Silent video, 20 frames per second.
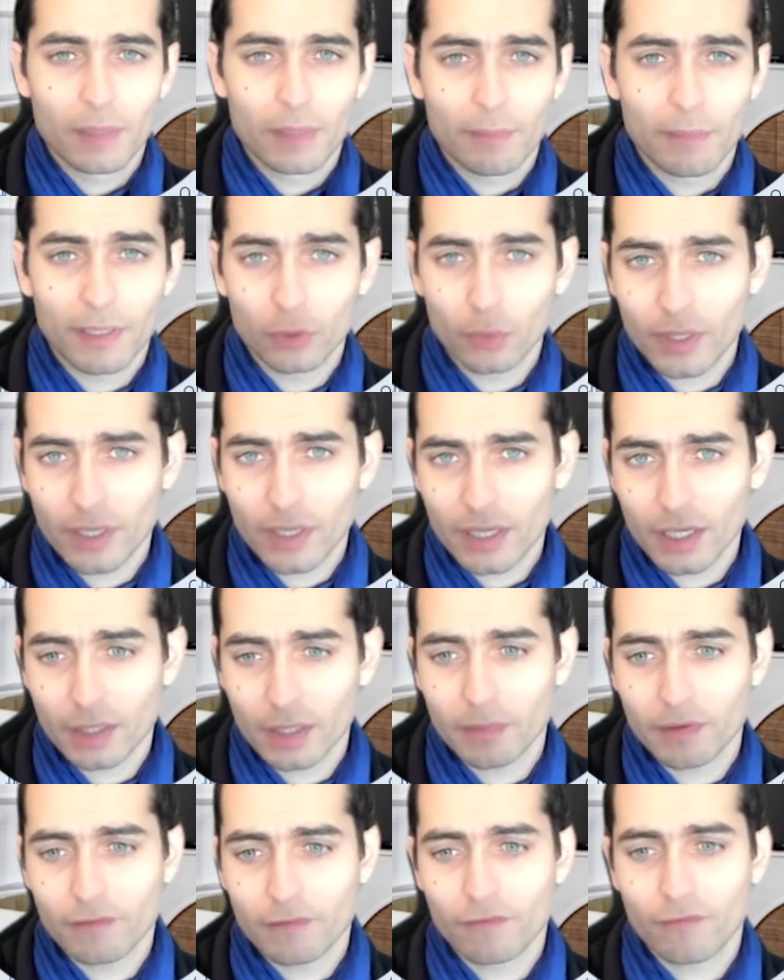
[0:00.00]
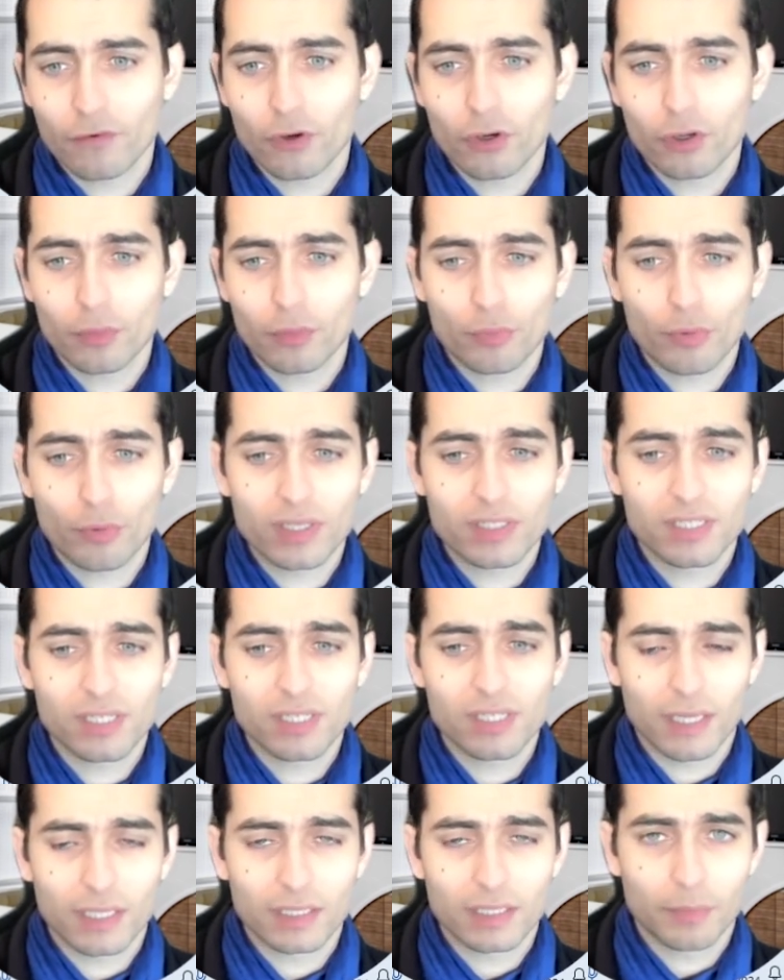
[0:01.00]
By the way, here before pressing
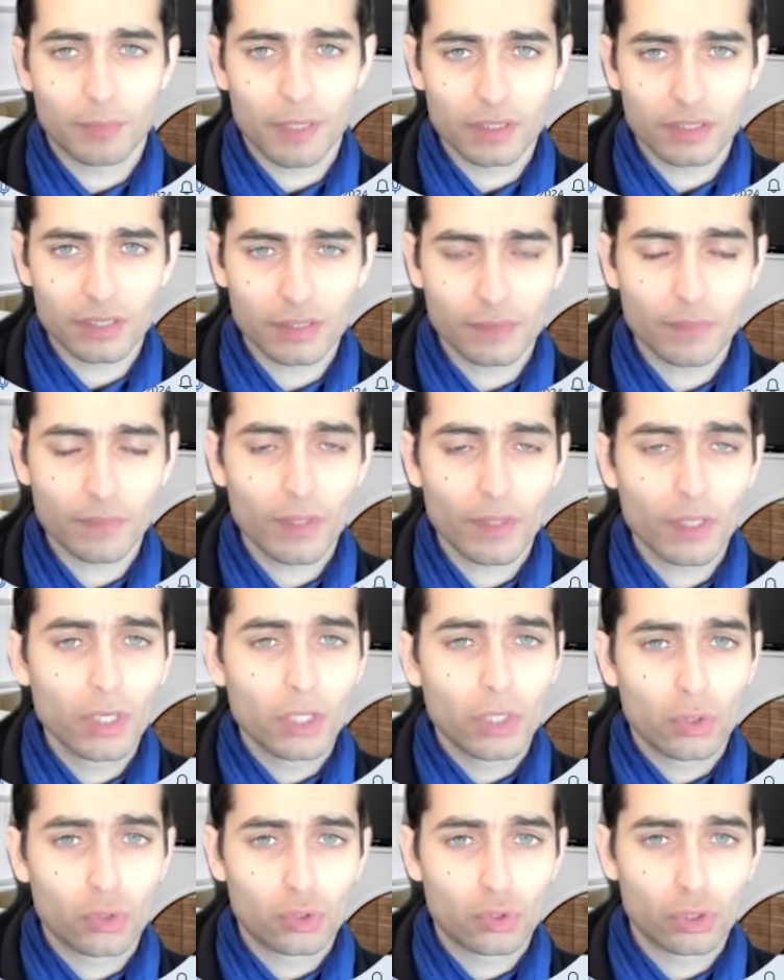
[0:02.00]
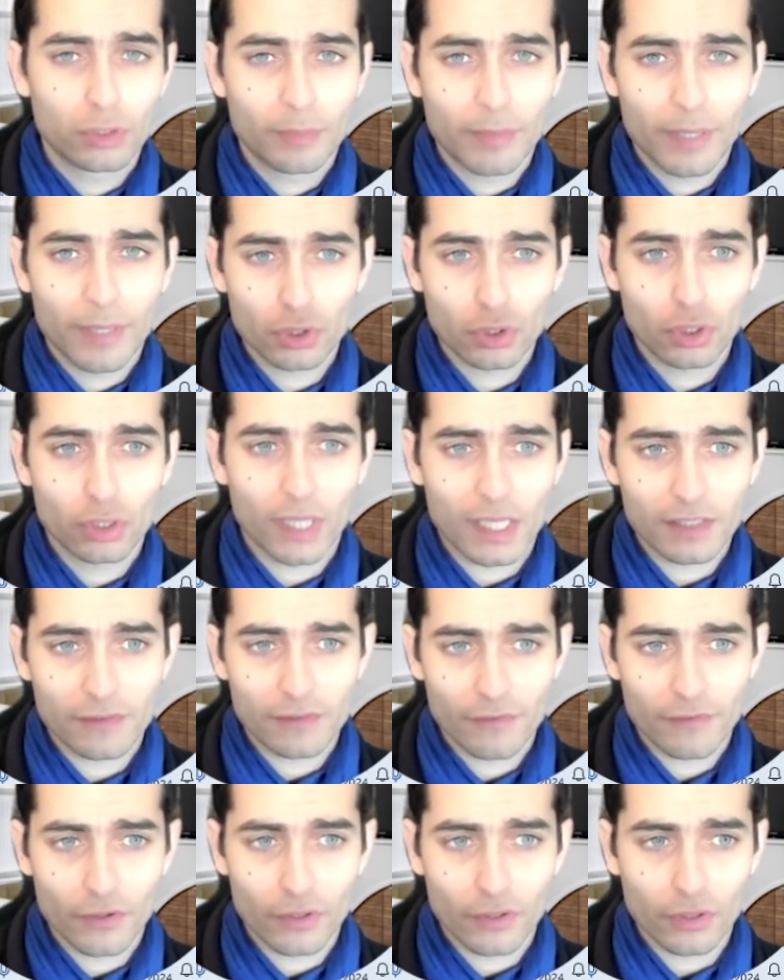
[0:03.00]
that button, you should make sure that
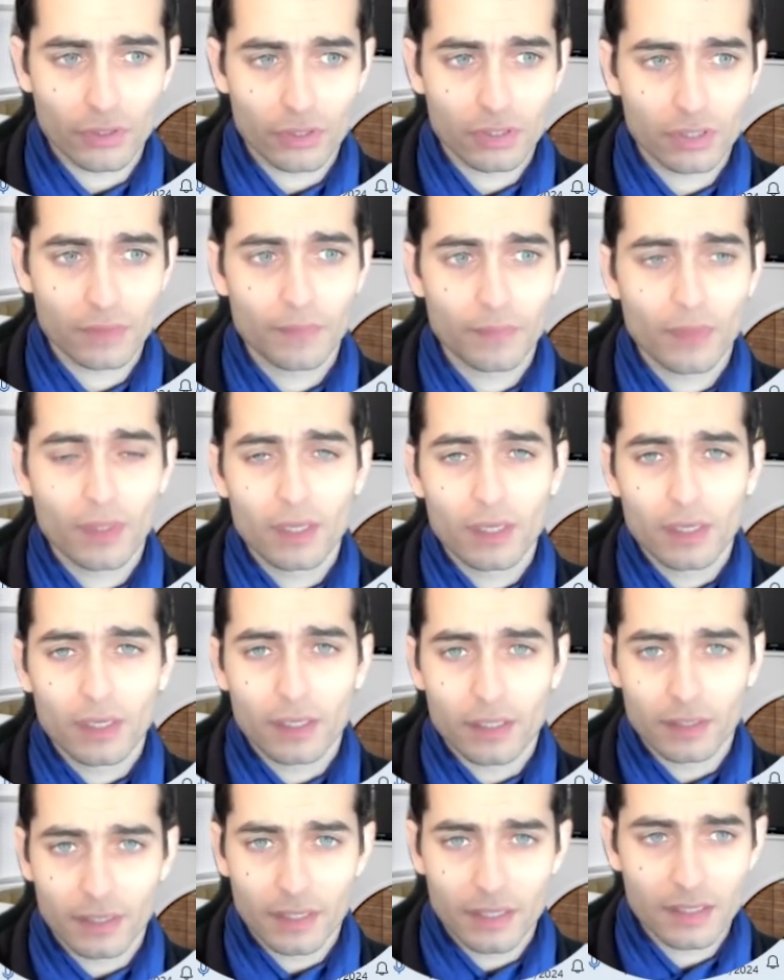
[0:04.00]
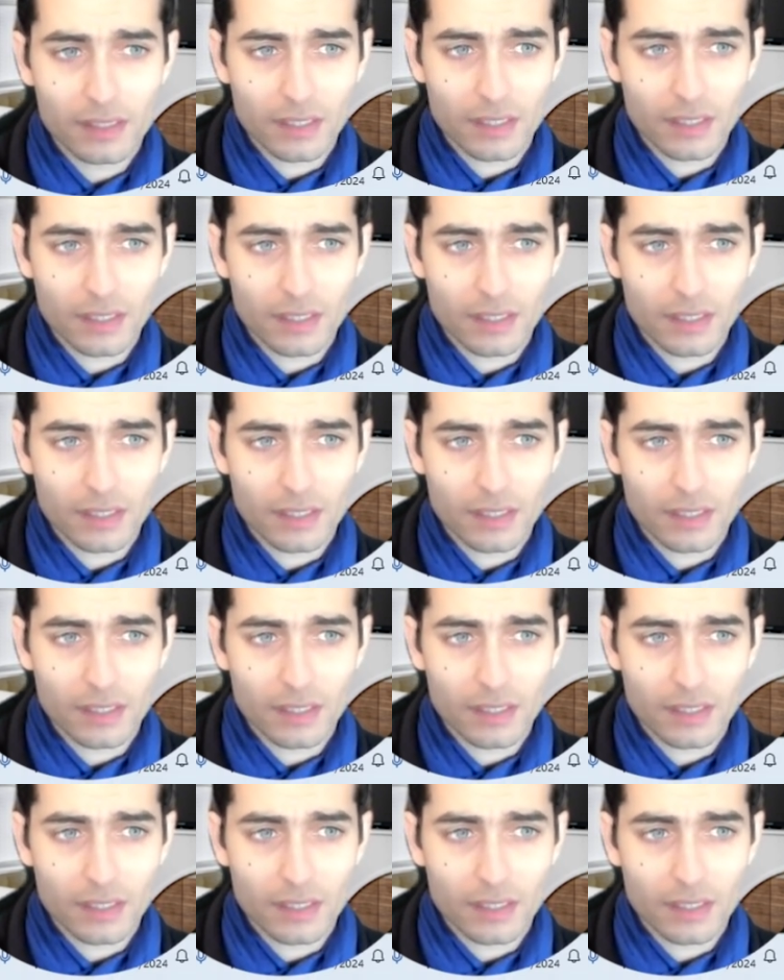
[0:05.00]
first this